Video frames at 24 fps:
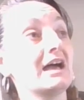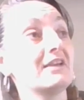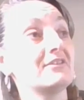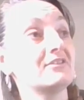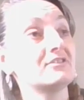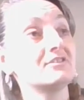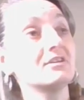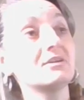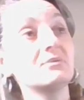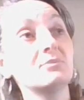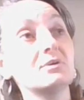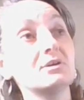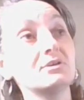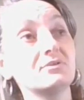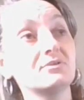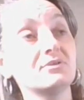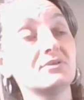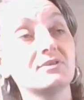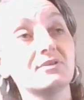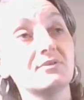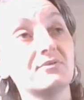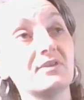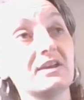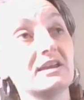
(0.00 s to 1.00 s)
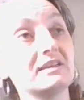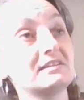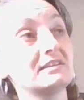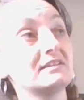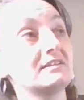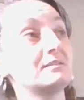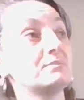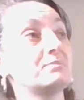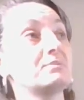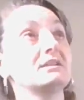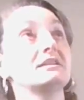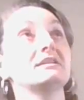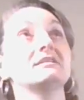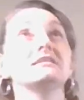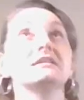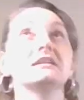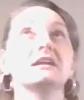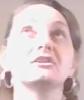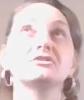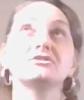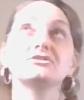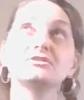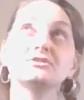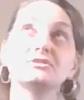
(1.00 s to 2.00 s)
as someone on severe disability,
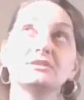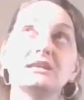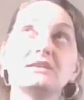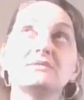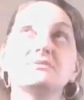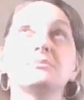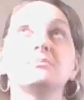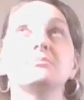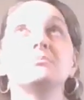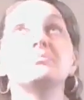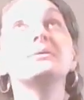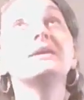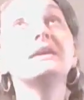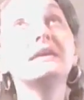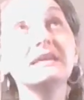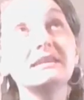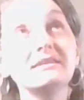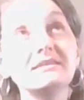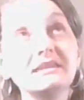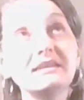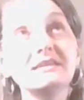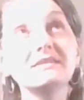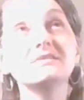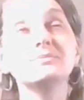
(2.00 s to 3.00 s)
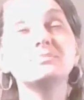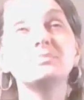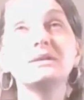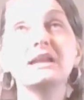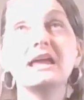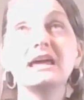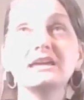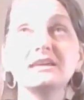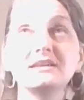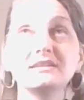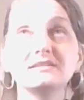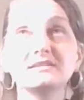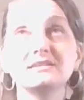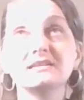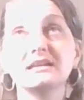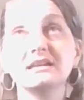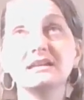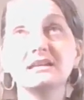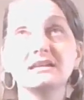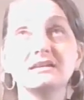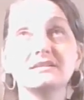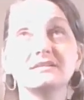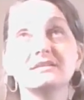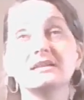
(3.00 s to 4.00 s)
I shouldn't even be in these
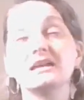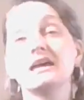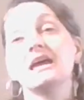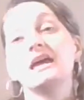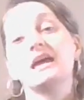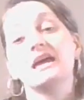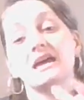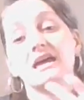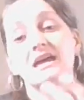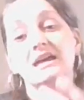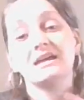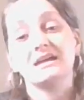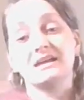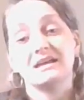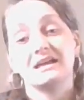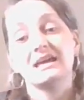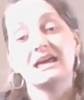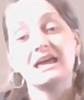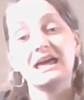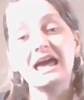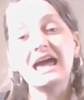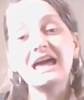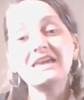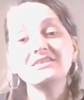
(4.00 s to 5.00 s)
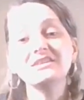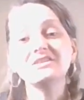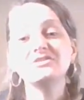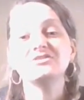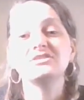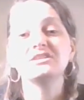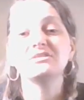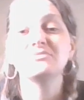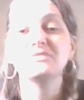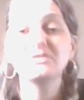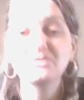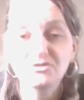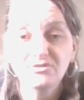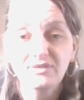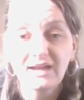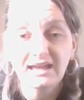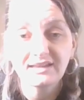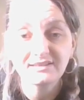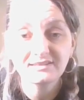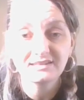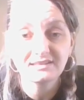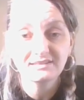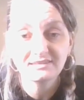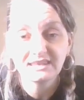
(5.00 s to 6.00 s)
places. And then she
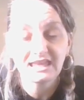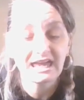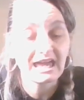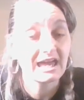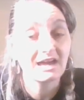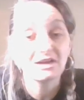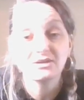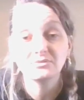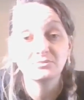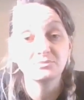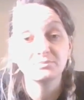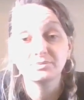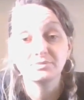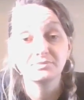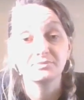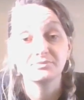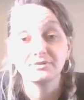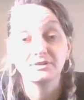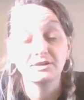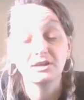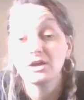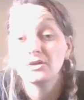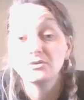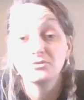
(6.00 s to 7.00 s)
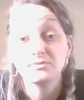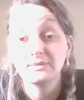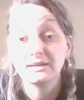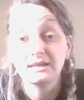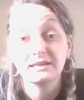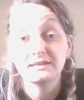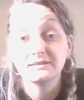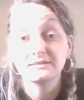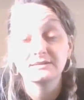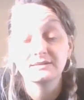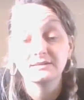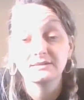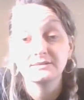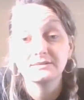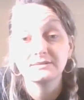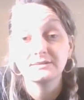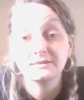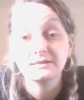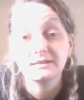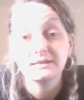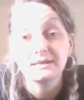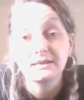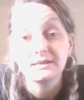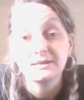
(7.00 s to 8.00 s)
retracted the help for no
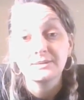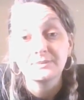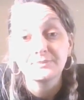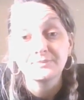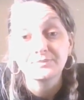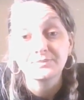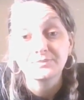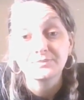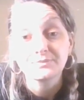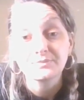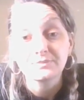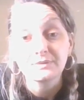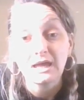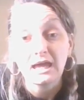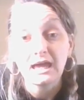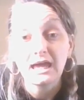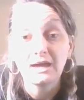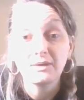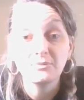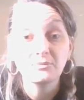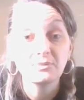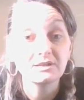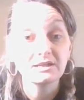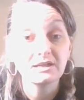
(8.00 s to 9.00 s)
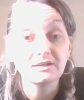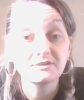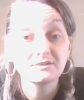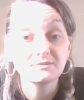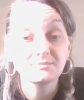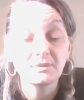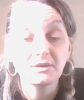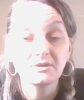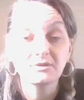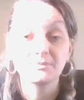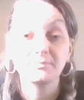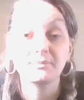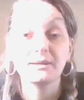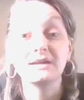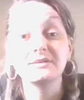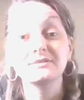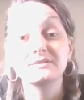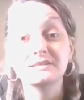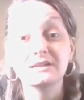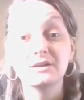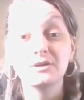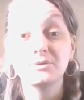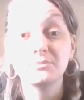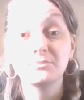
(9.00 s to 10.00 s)
reason. And when I spoke
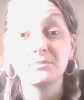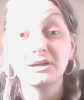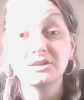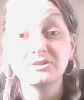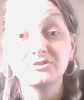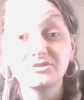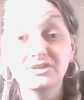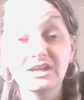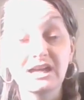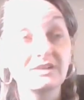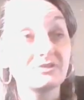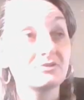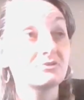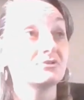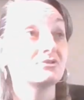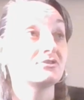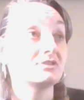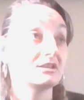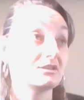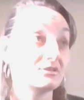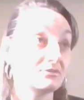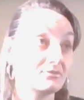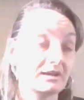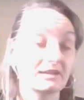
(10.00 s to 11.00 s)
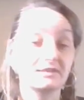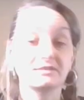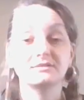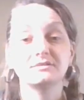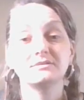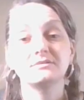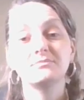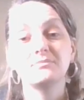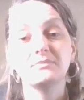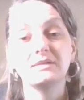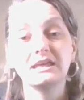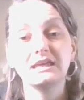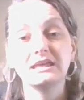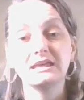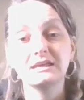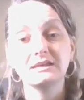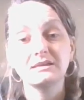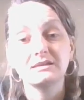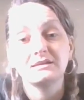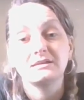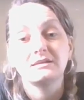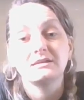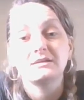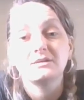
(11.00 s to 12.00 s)
about it on my channel, she threatened me
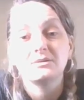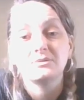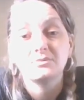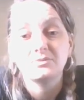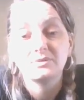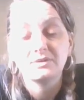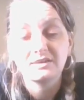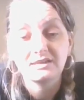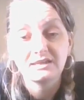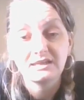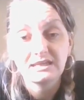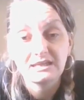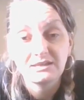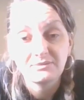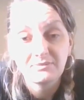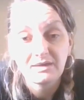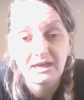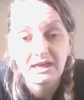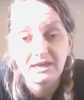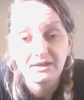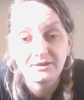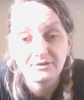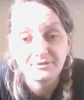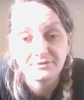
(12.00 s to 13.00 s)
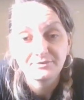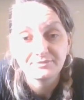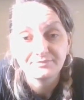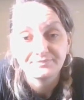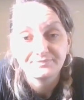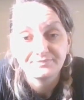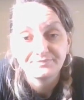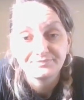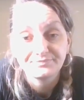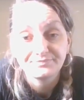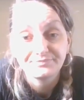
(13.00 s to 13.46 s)
with an email,